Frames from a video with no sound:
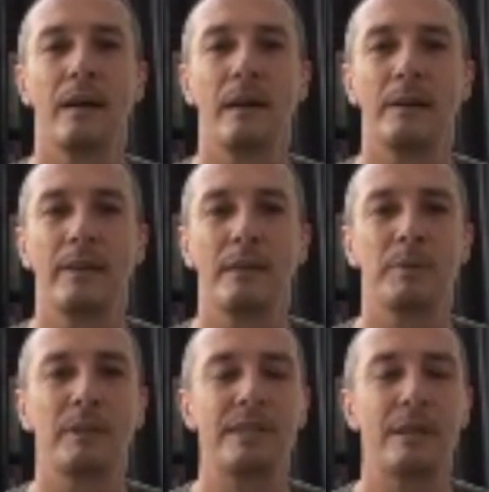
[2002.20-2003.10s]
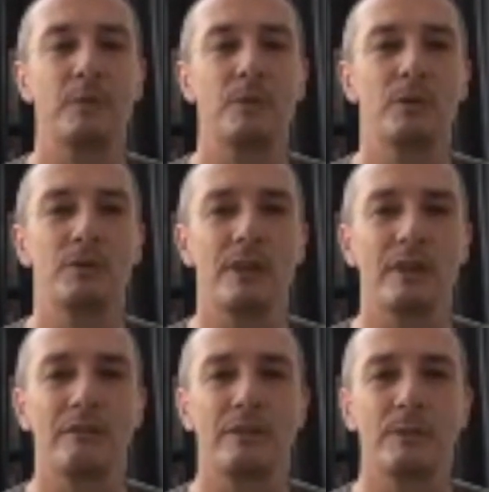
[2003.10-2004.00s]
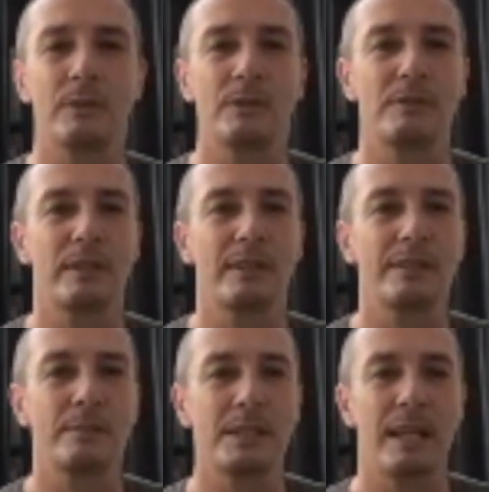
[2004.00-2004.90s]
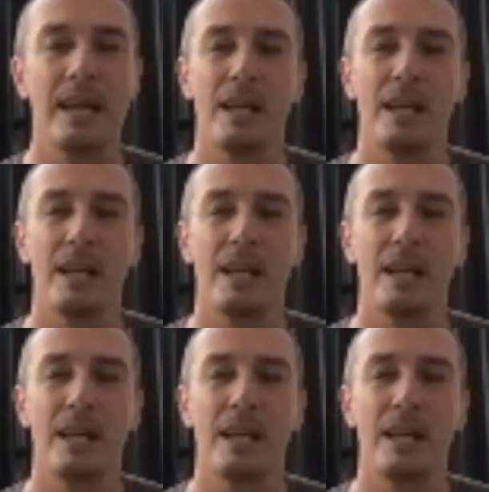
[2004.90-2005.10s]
and then please unmute yourself if you want to say something.